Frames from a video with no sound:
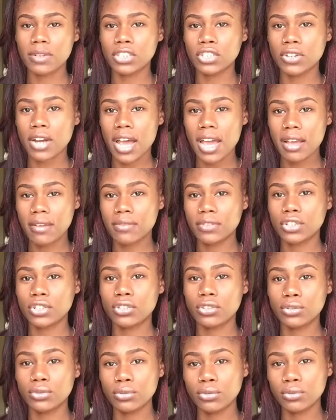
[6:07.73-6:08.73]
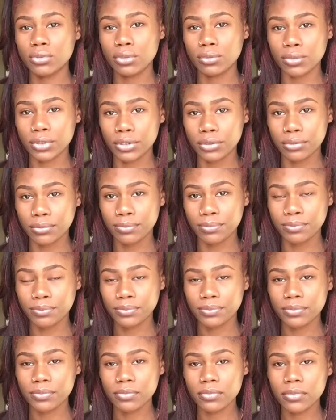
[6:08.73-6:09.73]
We drive to the room
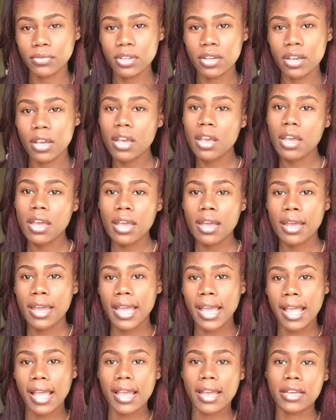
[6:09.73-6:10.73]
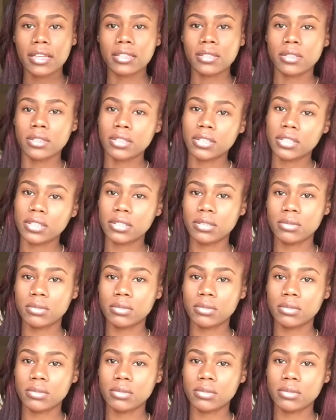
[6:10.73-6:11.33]
and,